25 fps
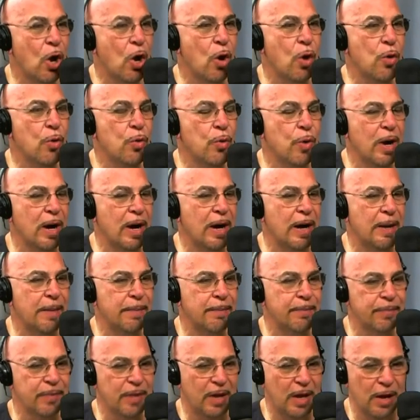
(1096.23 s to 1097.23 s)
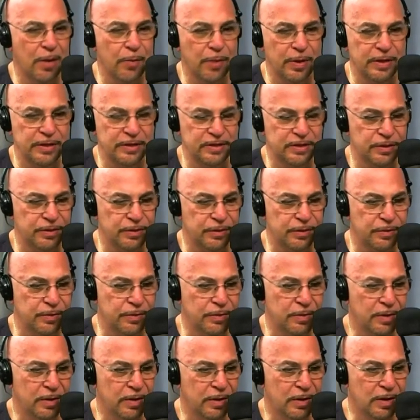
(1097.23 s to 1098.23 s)
Oh, um, I went
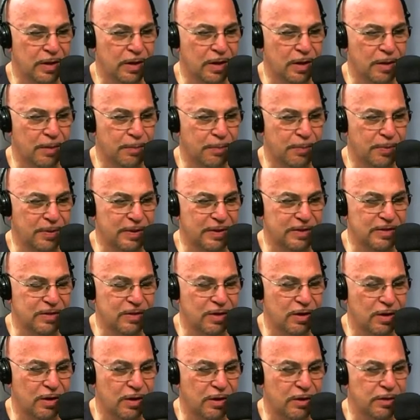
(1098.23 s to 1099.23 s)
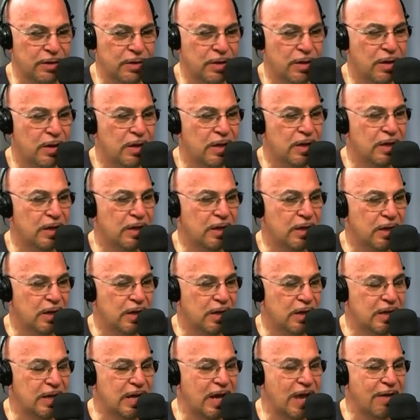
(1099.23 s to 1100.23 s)
to a place. Yeah, you drank in
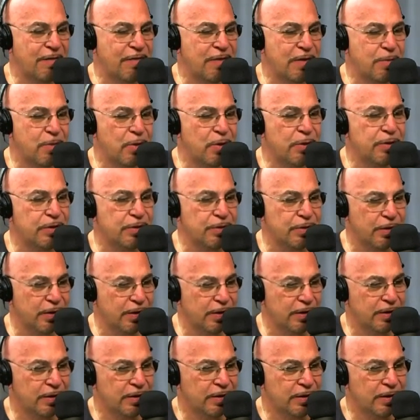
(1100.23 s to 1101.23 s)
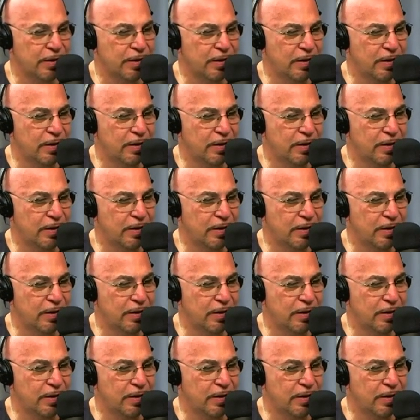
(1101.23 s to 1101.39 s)
January. Cafe Mogador